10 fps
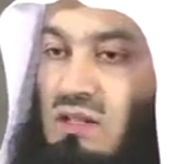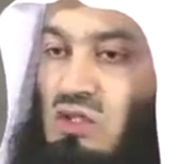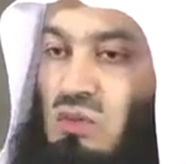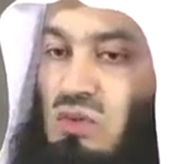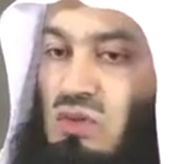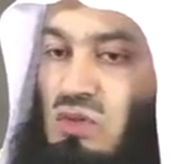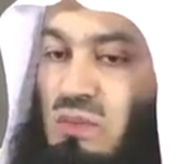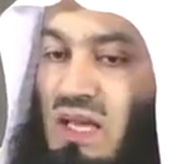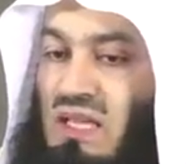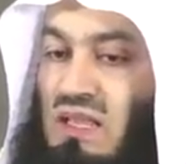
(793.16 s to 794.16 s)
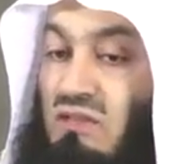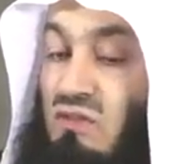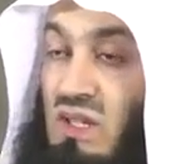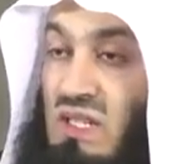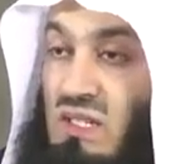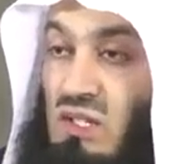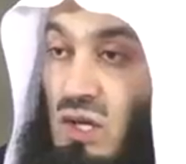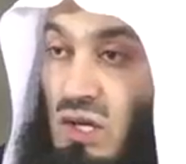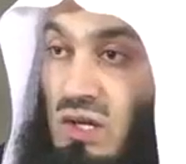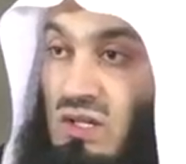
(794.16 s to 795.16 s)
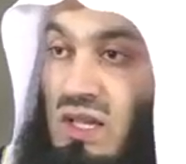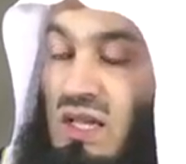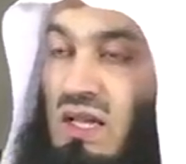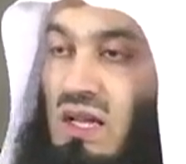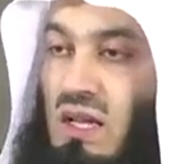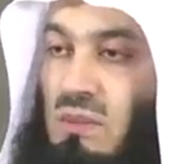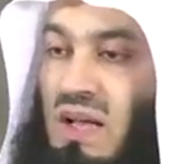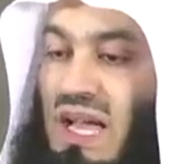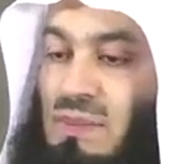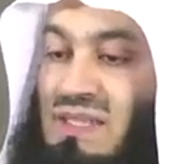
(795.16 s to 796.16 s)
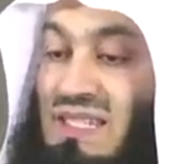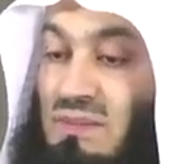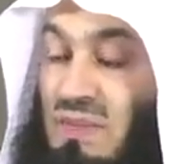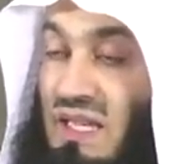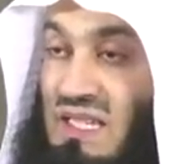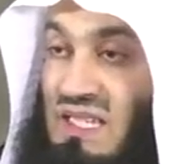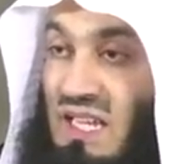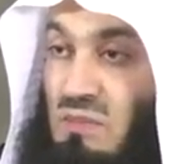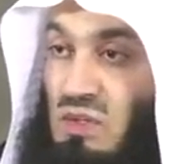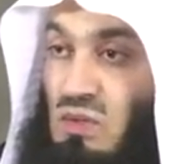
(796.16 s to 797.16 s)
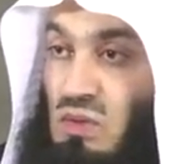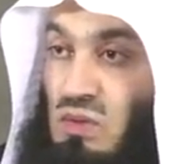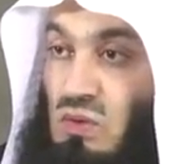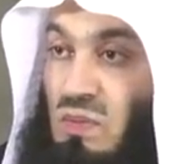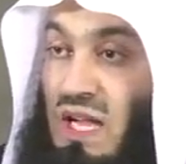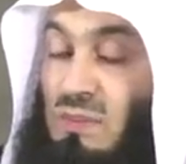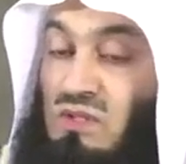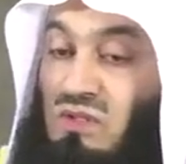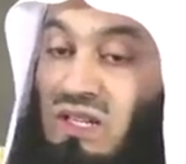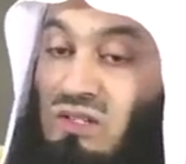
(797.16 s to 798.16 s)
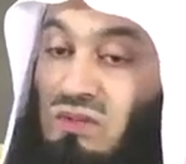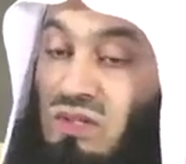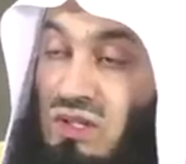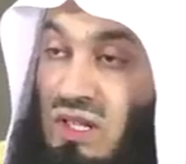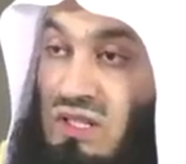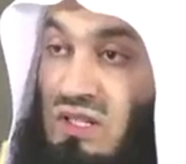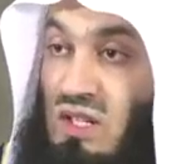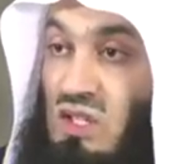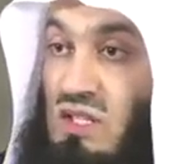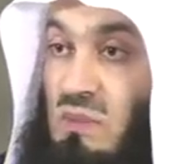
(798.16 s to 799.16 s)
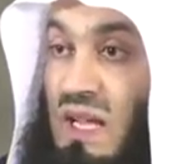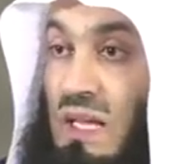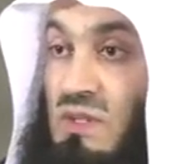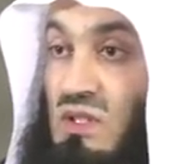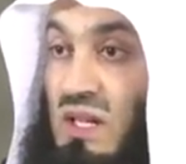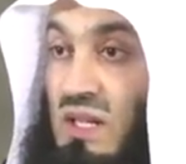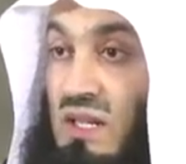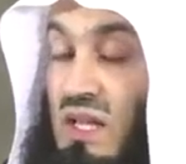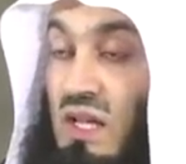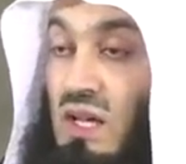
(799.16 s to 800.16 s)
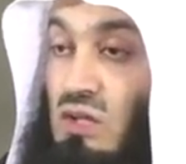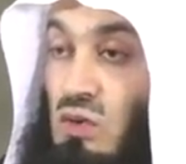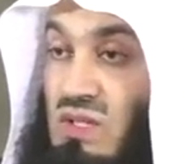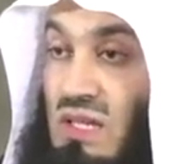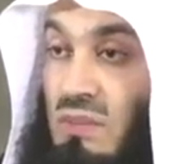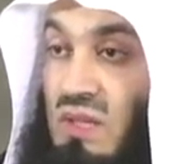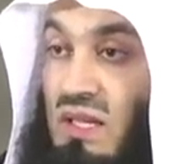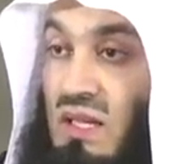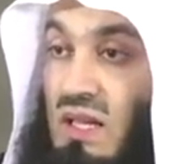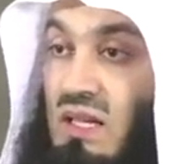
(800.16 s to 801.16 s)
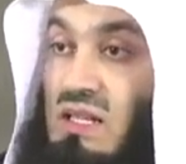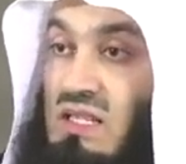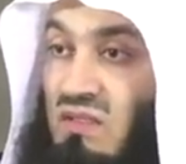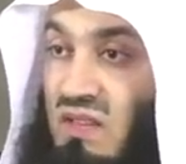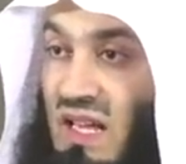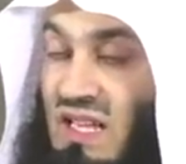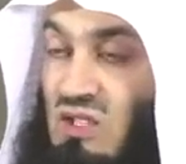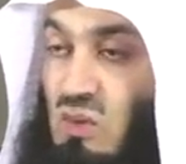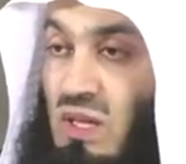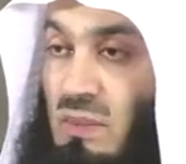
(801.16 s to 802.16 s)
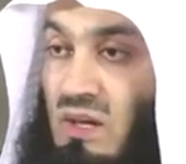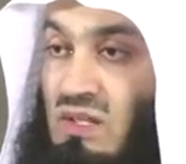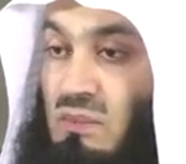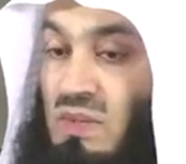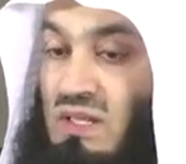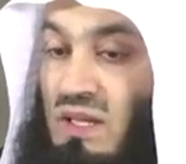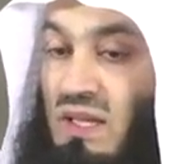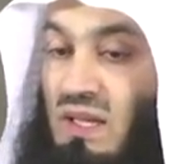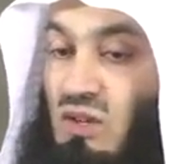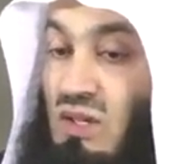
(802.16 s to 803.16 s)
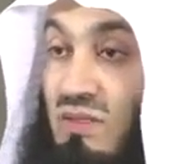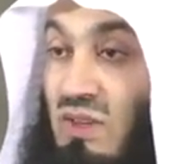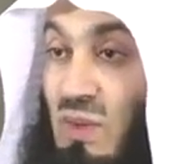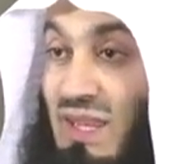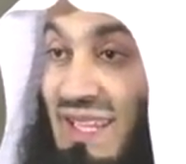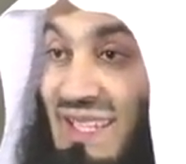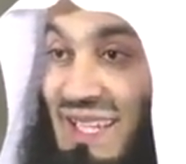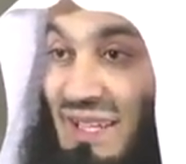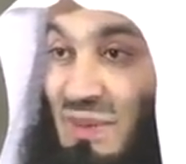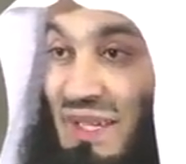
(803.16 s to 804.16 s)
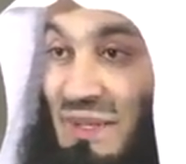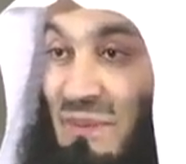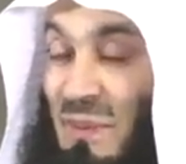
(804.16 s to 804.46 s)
to make their voices heard, perhaps make a statement or two, perhaps write to the United Nations, perhaps try and do something in a civilized way about it. But not everyone thinks that way.